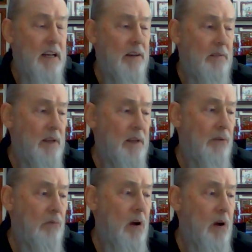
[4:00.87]
Yeah,
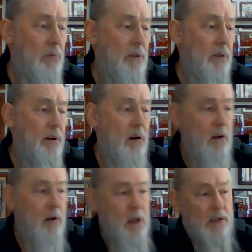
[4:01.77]
nothing wrong with it at
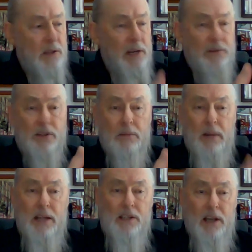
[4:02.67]
all. It's leaving some
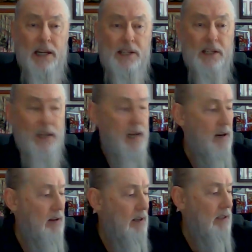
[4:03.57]
nice lacing
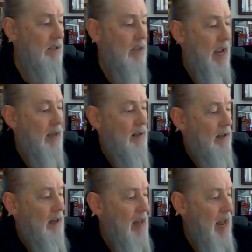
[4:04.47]
there on the side of the
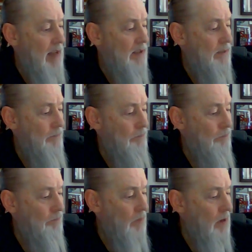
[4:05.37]
glass.
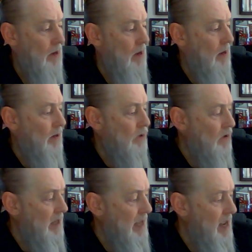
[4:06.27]
So
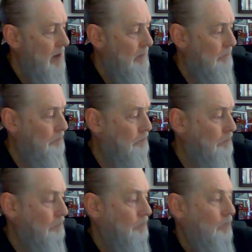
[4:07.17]
again,
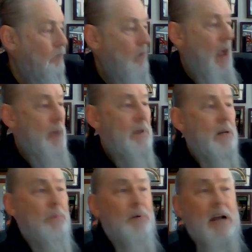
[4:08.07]
I'm going
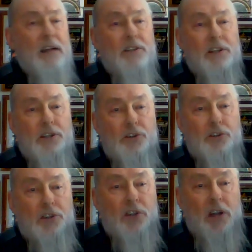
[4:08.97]
to pronounce it
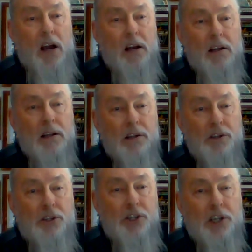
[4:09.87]
Ožujsko.
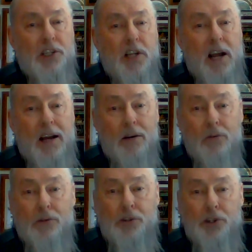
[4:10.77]
Ožujsko
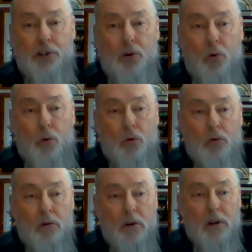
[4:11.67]
or Ožujsko.
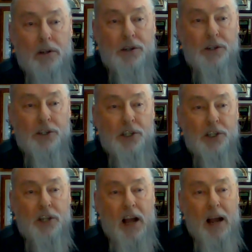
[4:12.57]

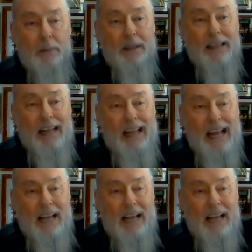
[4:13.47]
Ožujsko. I bet that